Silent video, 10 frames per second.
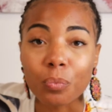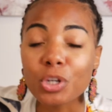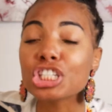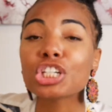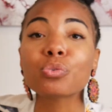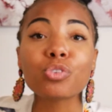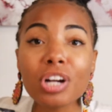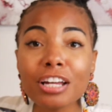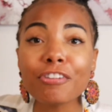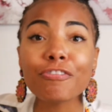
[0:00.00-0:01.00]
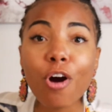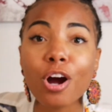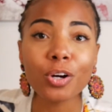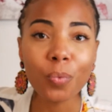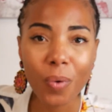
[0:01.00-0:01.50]
We should run
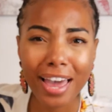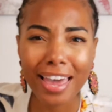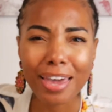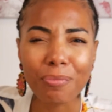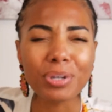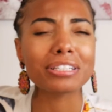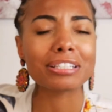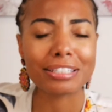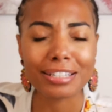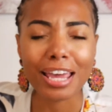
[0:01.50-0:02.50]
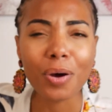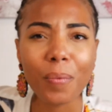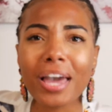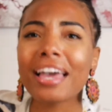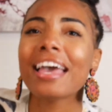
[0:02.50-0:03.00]
far away. We should stay
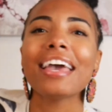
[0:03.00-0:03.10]
away.